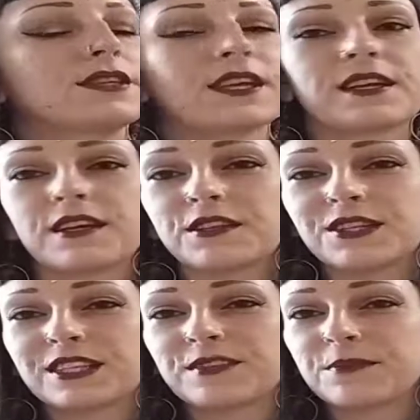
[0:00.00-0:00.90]
like another
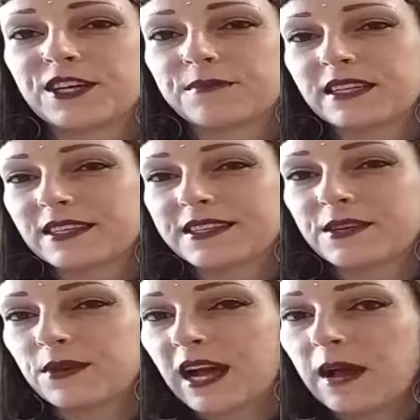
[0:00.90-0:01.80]
experiment to
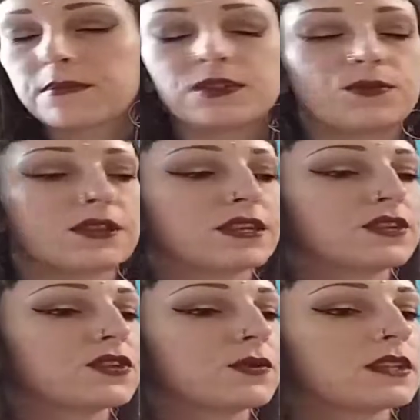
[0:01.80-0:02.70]
see what happens with
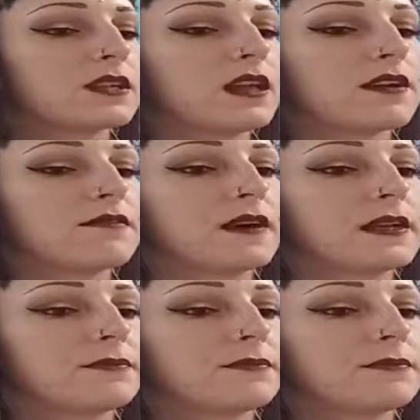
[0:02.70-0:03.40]
it, so it's a lot of fun.